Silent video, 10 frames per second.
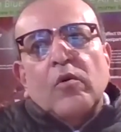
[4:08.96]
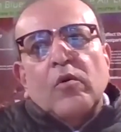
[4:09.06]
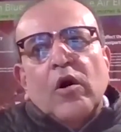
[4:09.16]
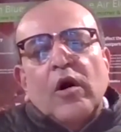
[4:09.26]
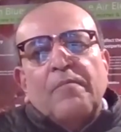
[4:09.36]

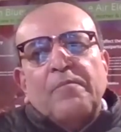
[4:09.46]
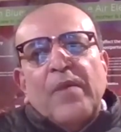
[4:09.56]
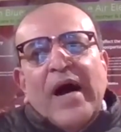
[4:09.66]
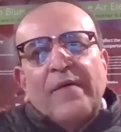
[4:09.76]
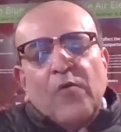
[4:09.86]

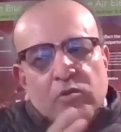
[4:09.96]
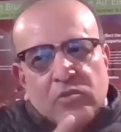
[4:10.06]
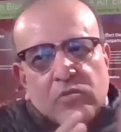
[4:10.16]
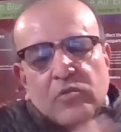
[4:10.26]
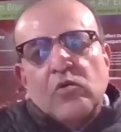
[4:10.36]
I
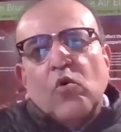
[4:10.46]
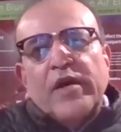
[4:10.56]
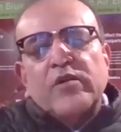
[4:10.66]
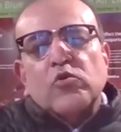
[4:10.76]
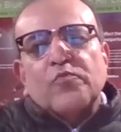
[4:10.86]
was
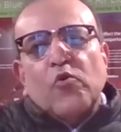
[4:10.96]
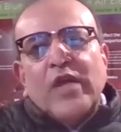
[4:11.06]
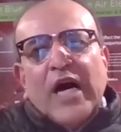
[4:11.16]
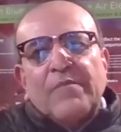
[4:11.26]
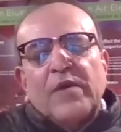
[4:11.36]
going to
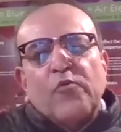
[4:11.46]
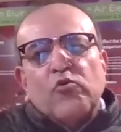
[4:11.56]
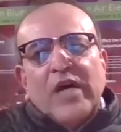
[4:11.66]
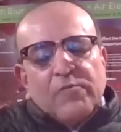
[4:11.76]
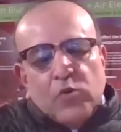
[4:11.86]
Podar, but
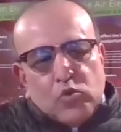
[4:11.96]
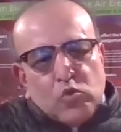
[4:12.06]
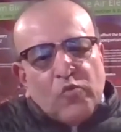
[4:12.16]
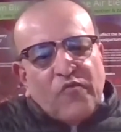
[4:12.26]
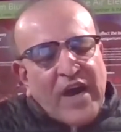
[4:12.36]
Podar was
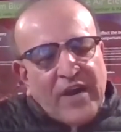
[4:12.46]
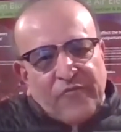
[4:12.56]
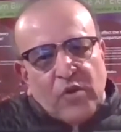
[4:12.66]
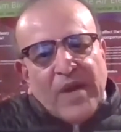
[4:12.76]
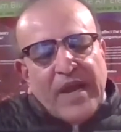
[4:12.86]
too far
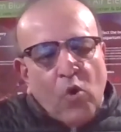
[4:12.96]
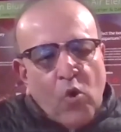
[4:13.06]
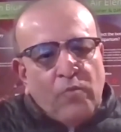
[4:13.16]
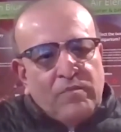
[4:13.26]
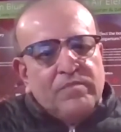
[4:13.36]
from my
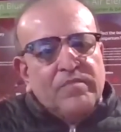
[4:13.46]
home.